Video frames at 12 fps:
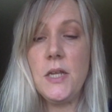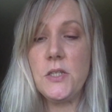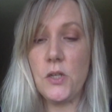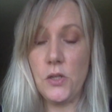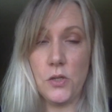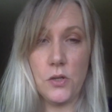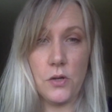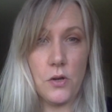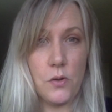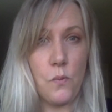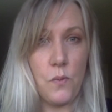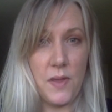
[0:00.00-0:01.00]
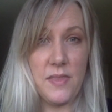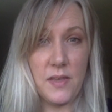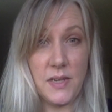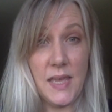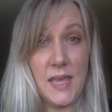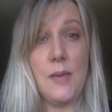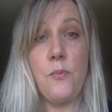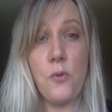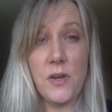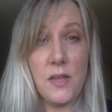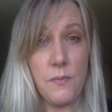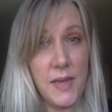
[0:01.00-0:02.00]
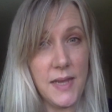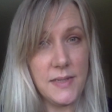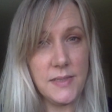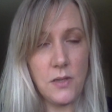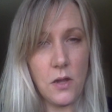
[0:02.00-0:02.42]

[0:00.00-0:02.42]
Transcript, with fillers: to learn what the keyboard commands